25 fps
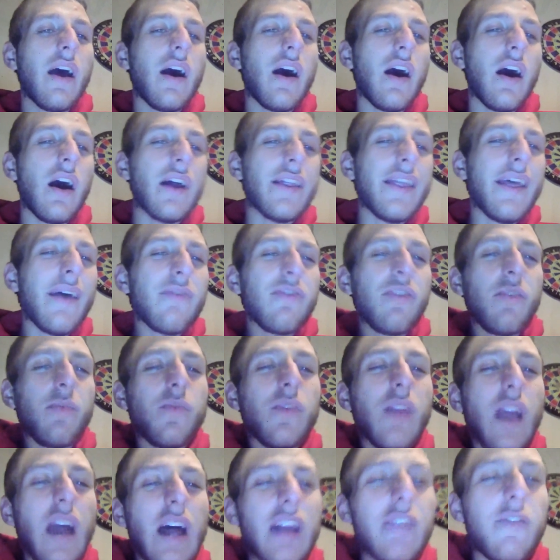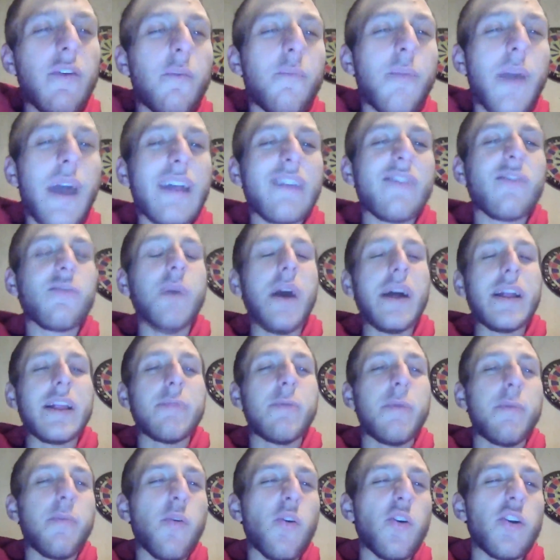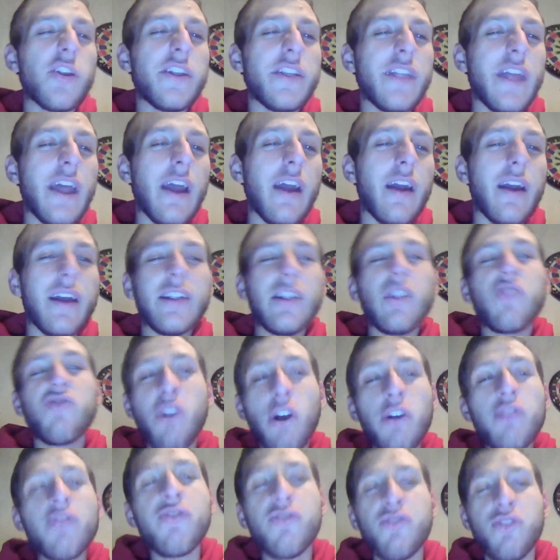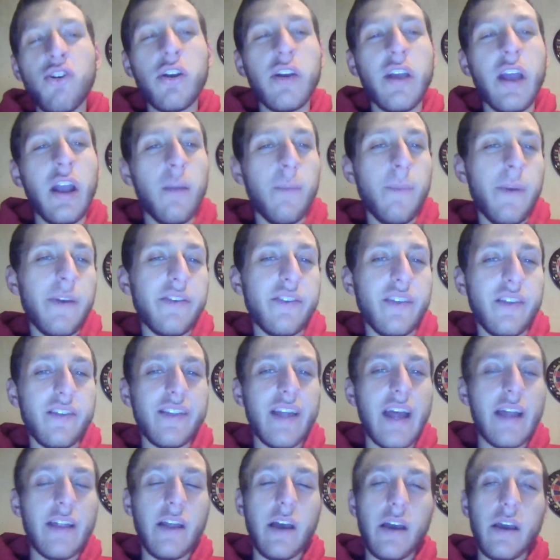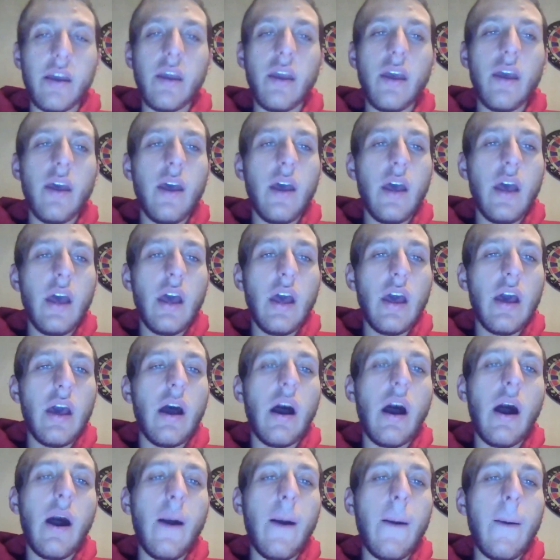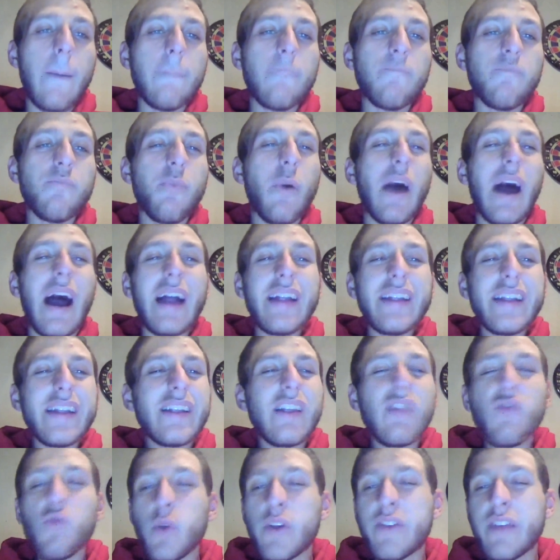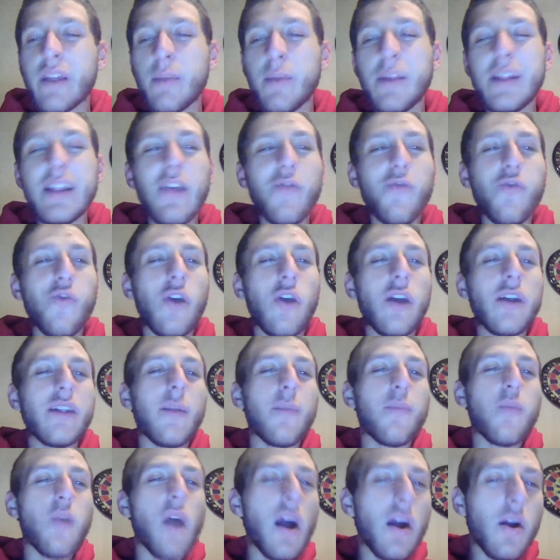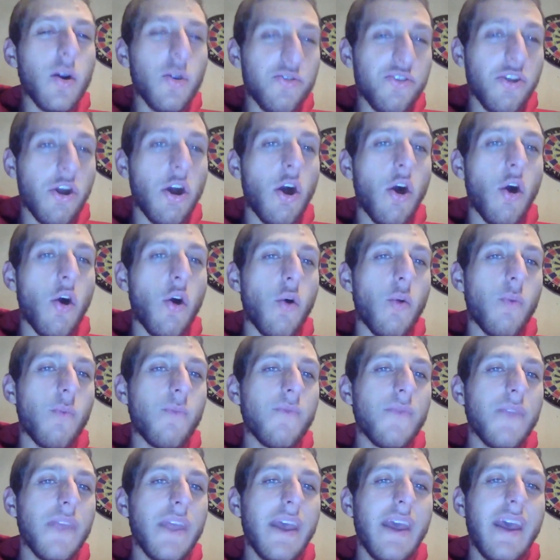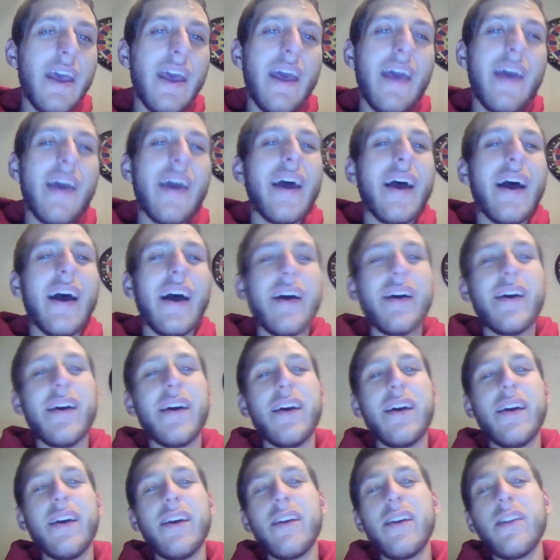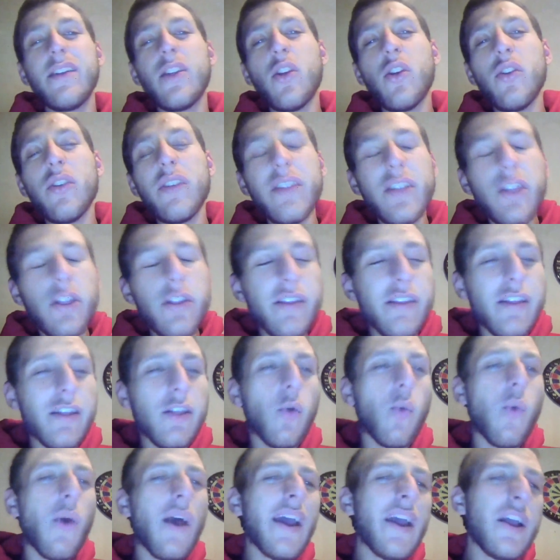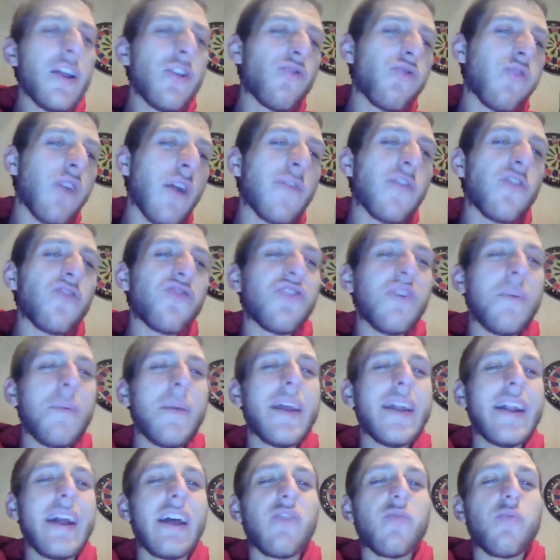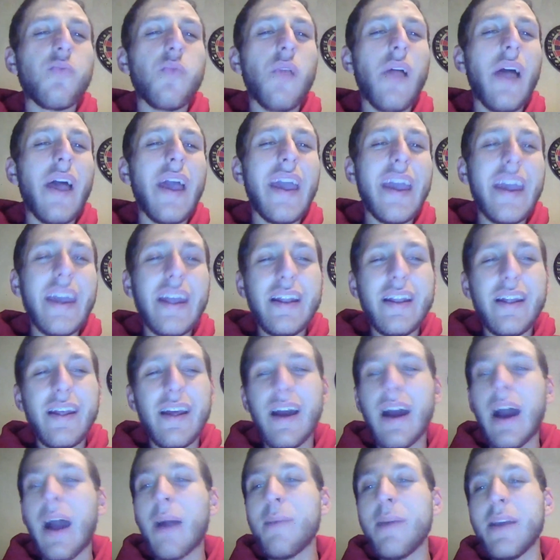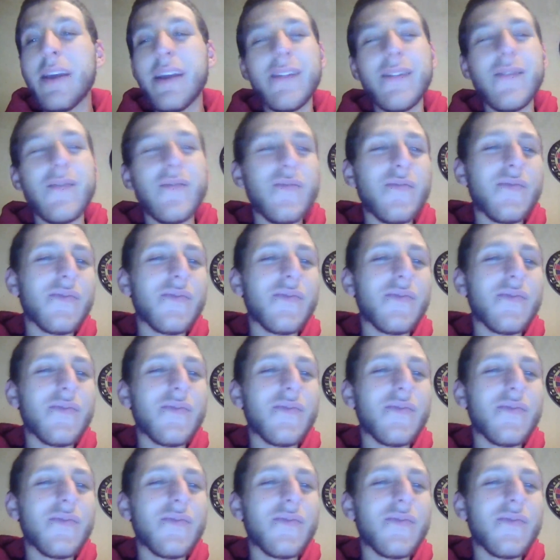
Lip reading: That was kind of a bad spot to be put in there. And the Chargers took care of business that night. But I think this week's going to be different. The Broncos are home. The way Trevor Siemian has played, I mean,